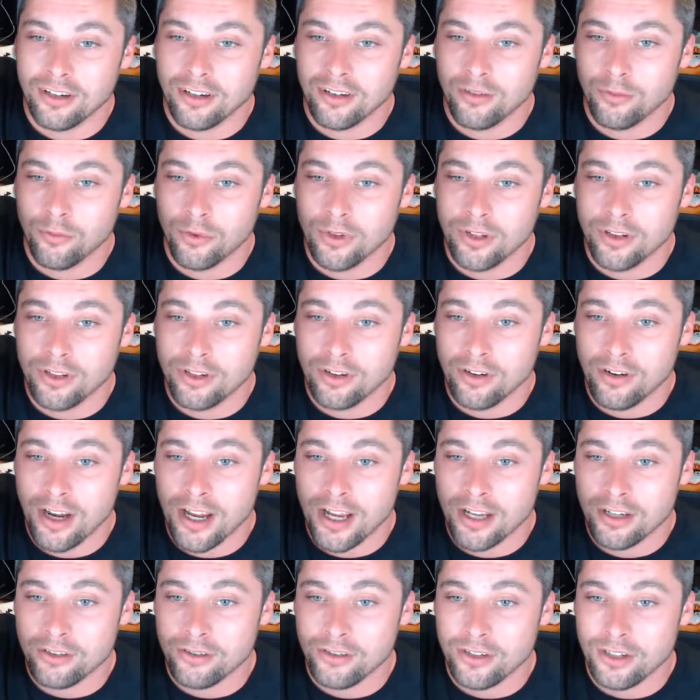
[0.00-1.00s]
with your
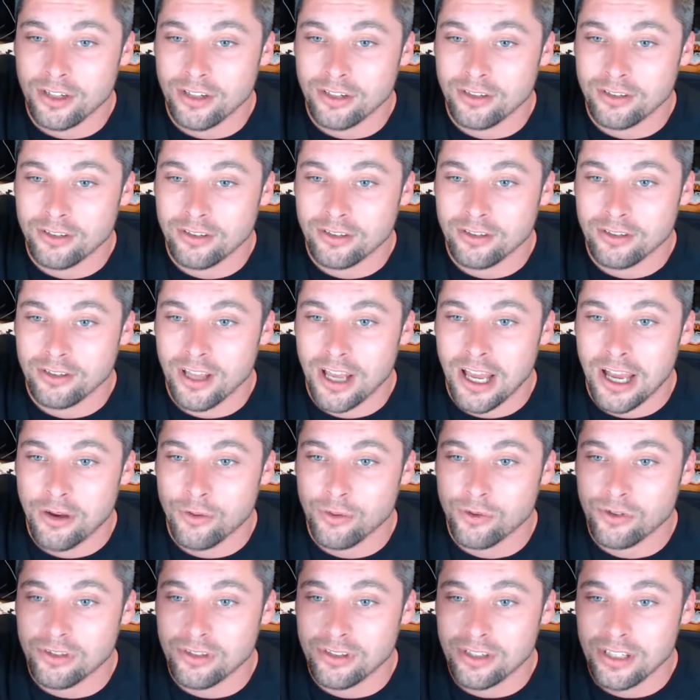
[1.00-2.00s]
address, I
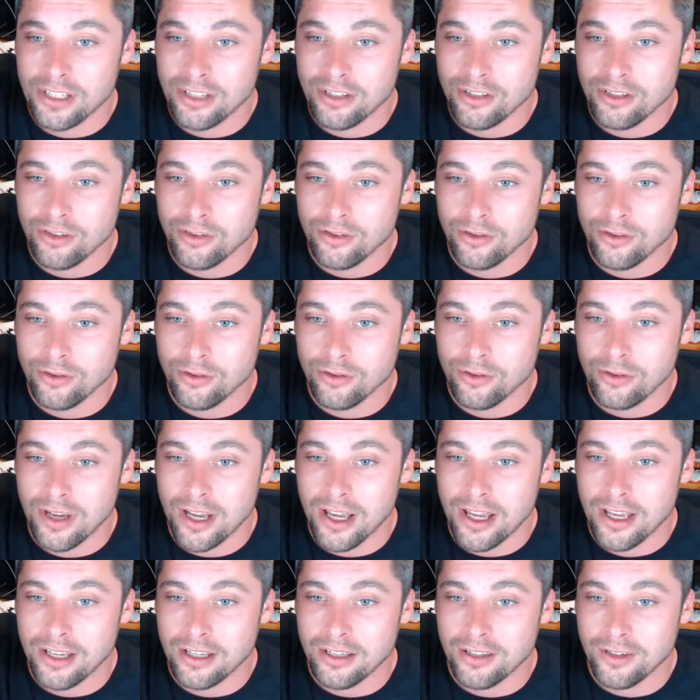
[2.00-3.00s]
will send you
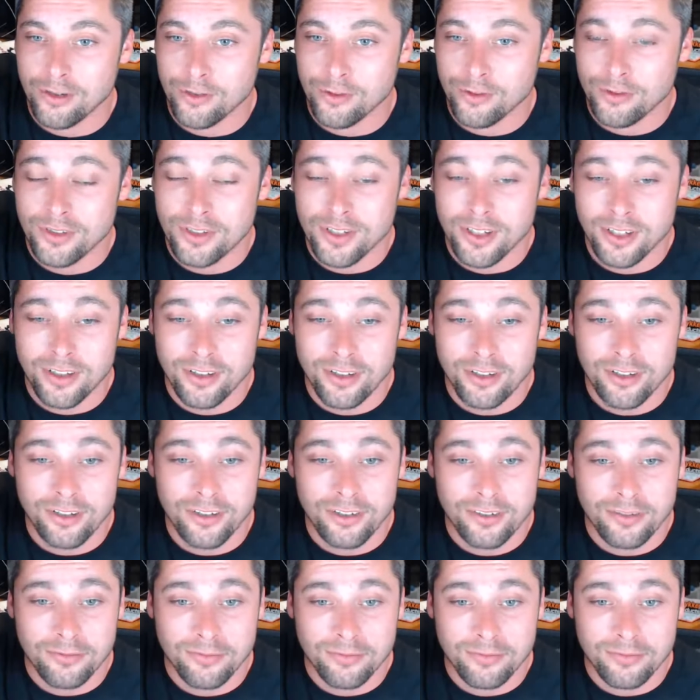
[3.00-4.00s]
a new sticker
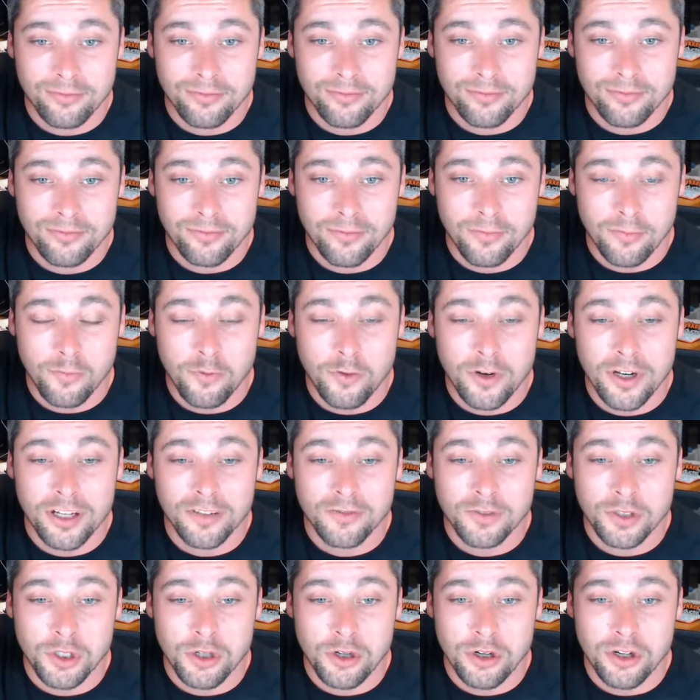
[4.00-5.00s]
free
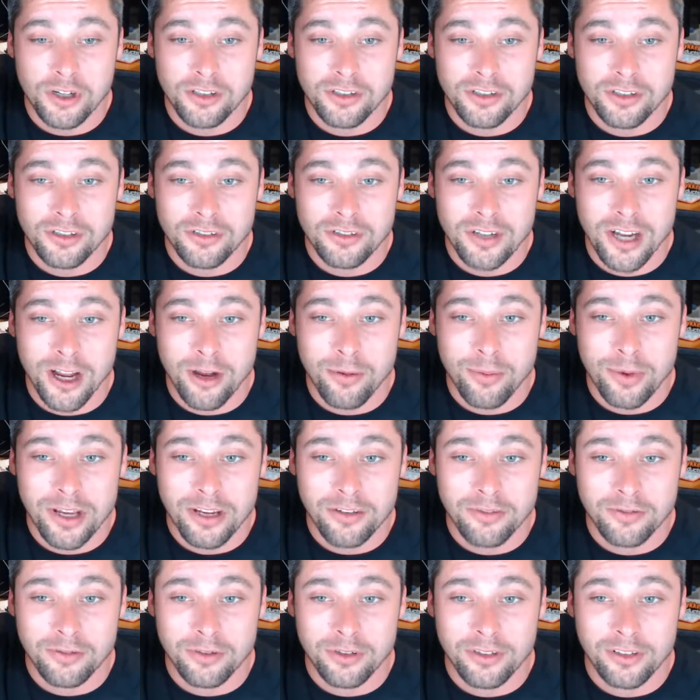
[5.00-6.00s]
of charge. I'll pay
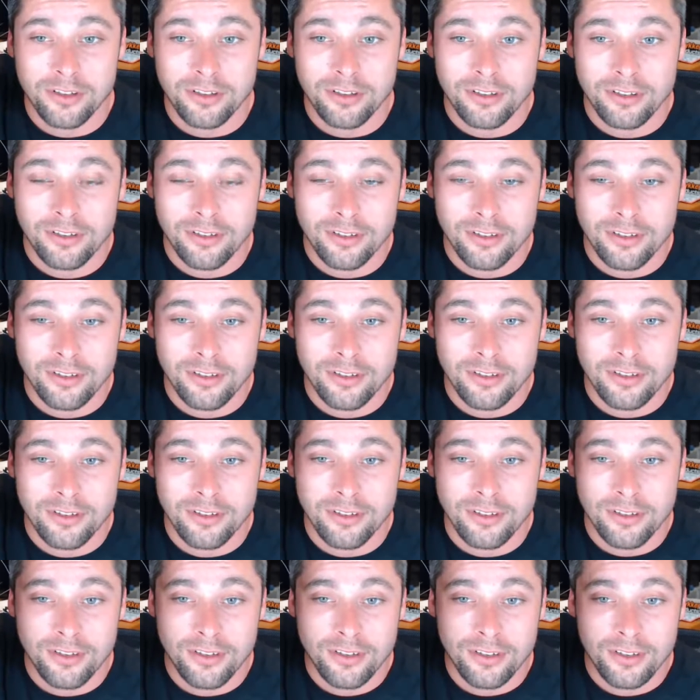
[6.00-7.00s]
for it.
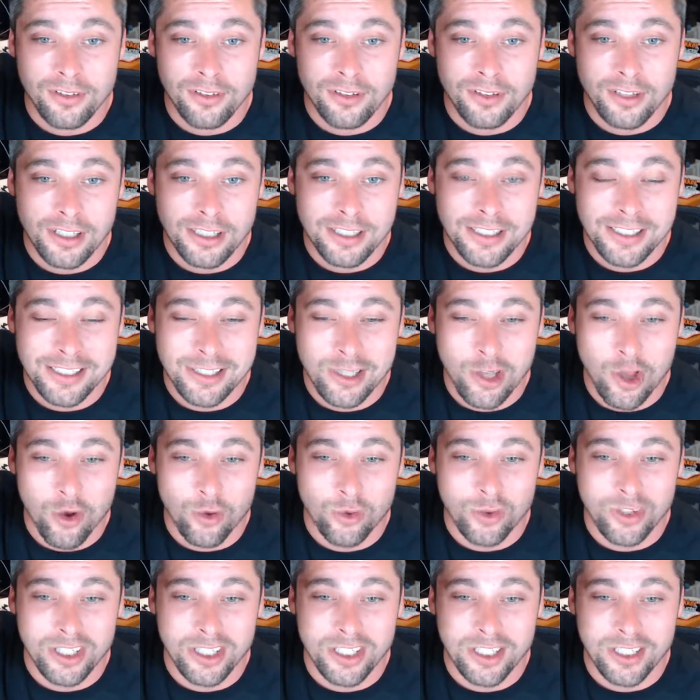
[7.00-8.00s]
This is
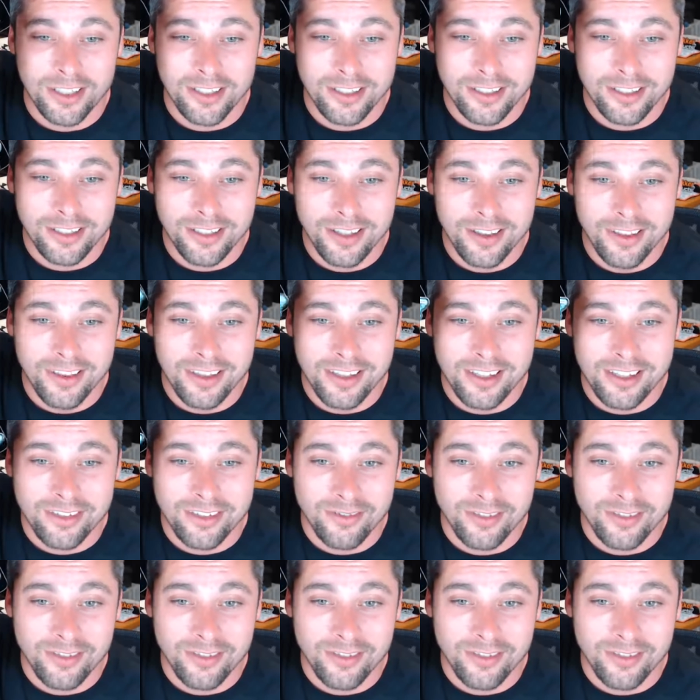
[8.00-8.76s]
only this